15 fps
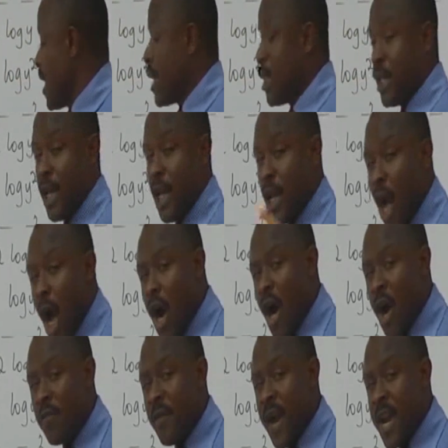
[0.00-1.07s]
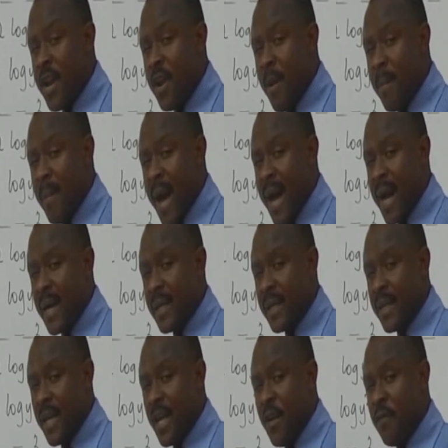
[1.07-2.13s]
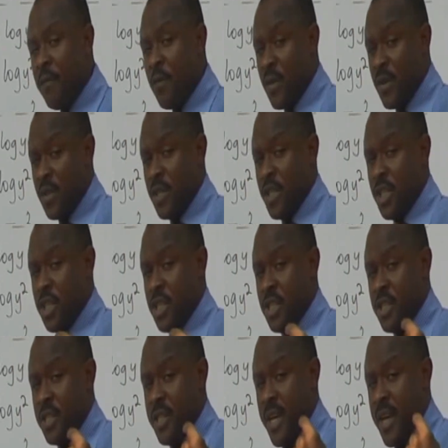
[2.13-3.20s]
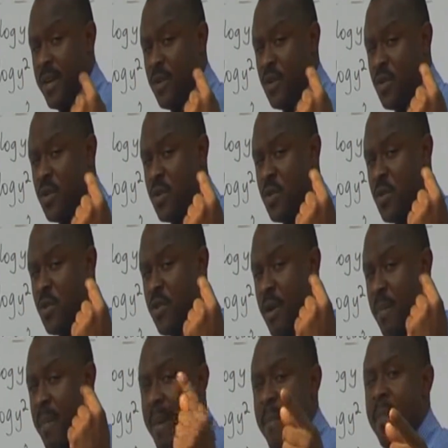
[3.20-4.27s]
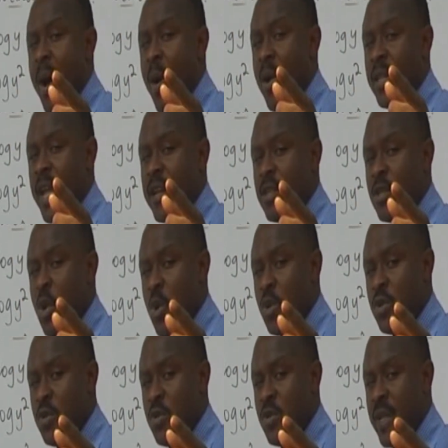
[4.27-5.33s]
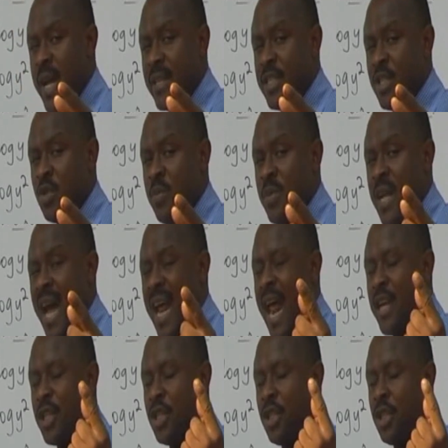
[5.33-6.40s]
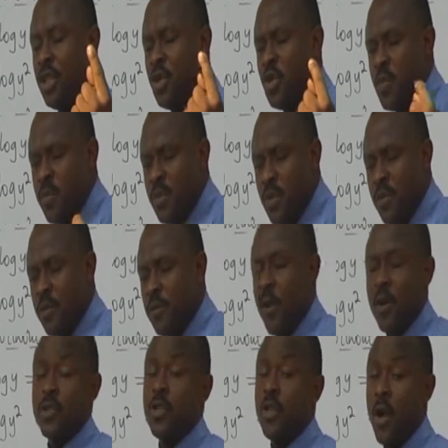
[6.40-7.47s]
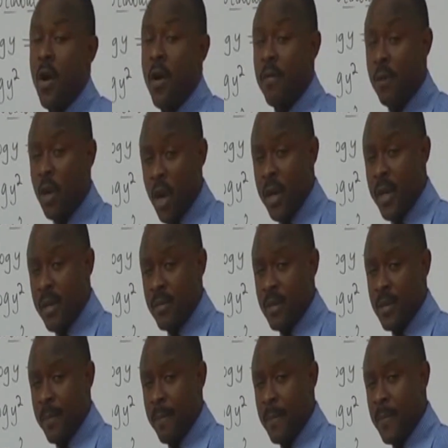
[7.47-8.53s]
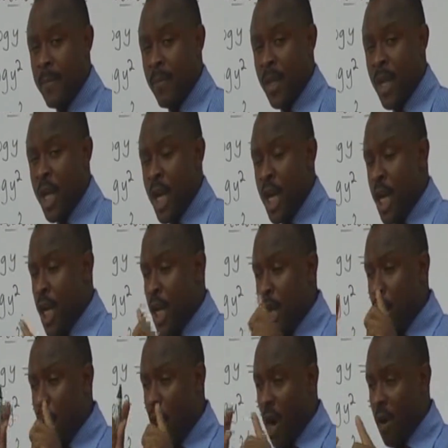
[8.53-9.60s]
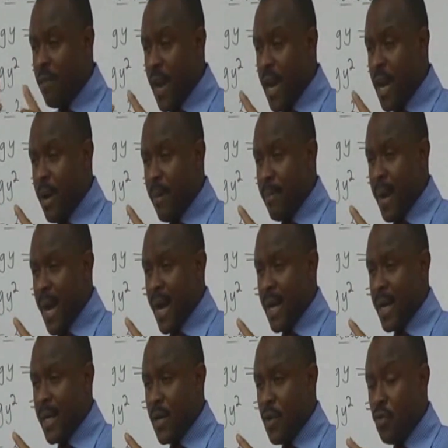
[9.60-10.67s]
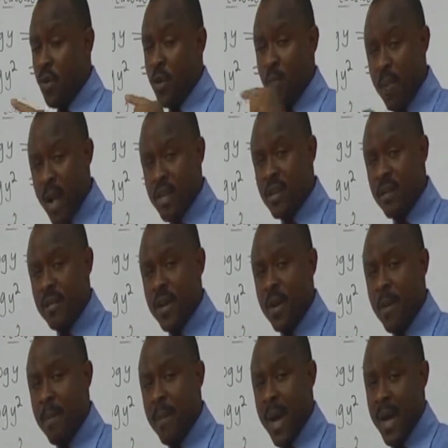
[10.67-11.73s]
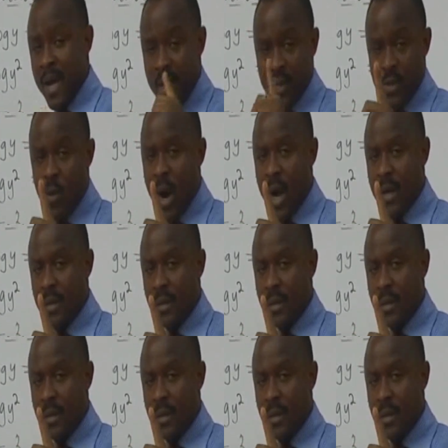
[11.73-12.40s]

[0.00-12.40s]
The log of any number, if you still could remember what I told you, that should be an assumed fourth law of logarithms. The log of any number to the base of the number is 1.